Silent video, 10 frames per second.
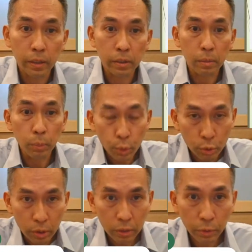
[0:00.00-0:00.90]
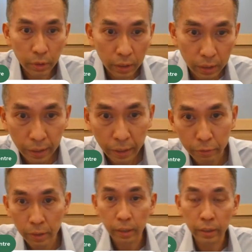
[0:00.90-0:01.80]
is the most stressful thing in life,
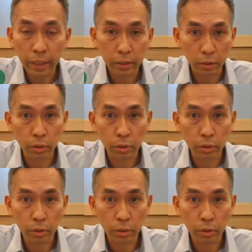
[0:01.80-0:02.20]
and it has a